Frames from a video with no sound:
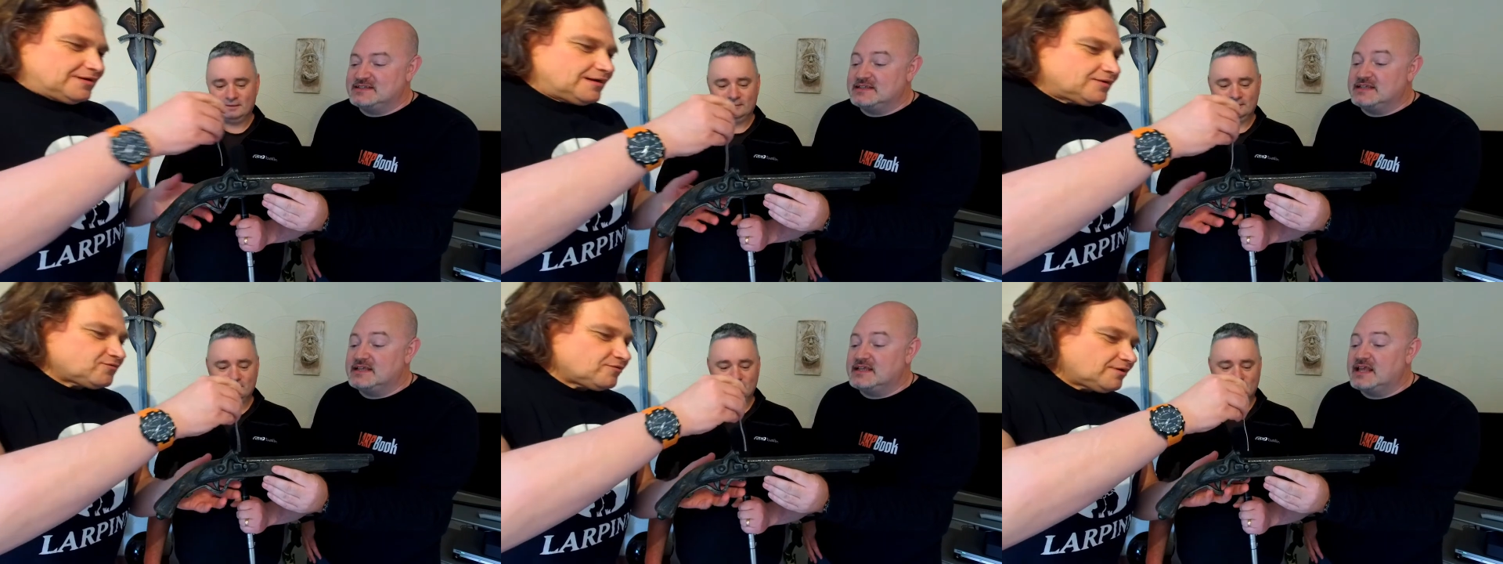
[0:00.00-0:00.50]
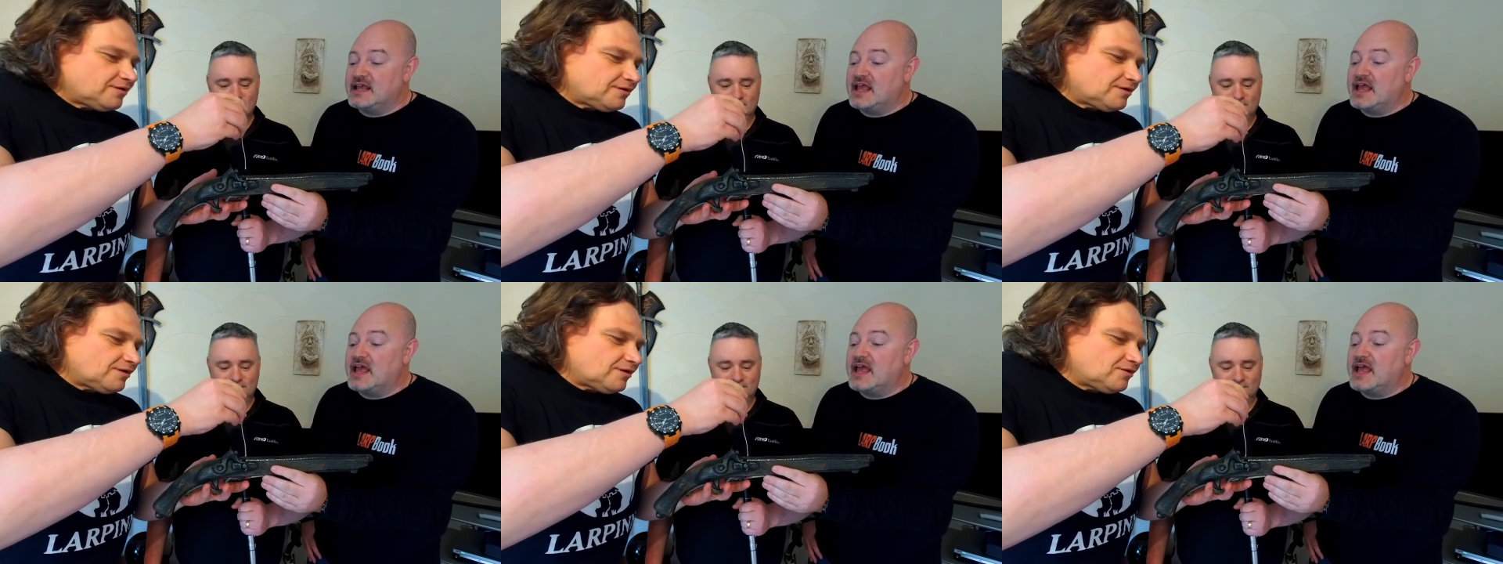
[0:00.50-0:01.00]
Speaker 1: Yes. Let's try
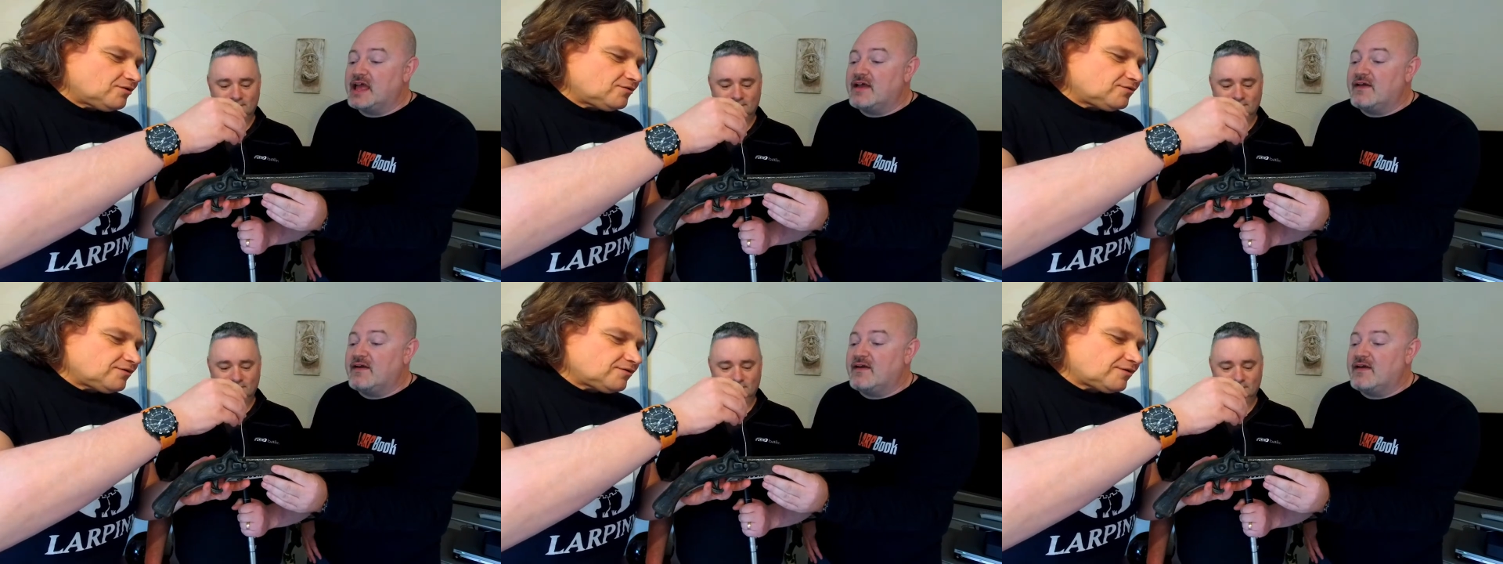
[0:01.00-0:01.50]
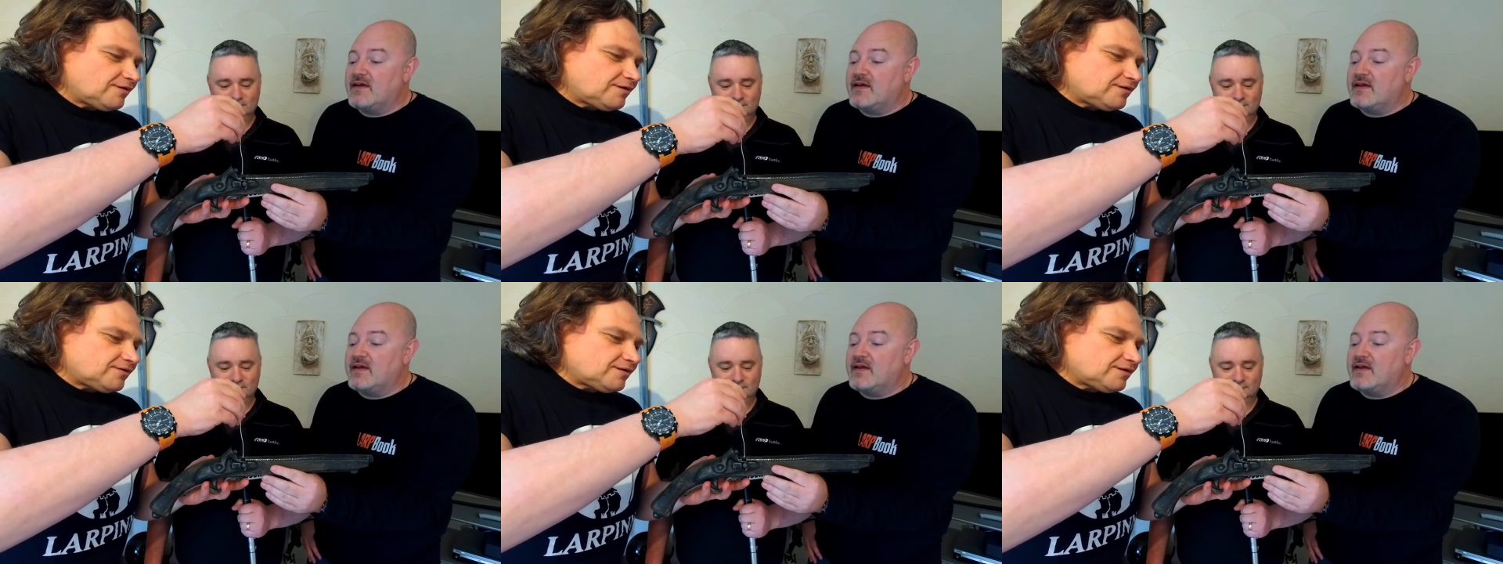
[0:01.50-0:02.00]
and load
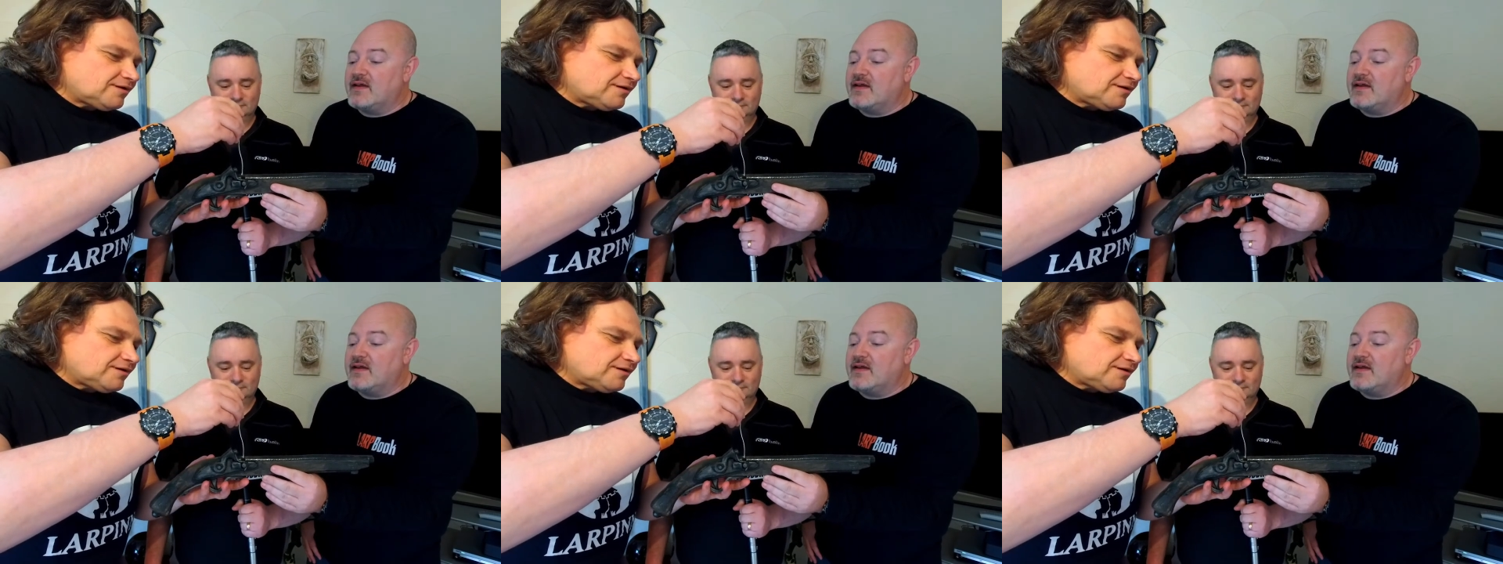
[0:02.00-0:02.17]
that.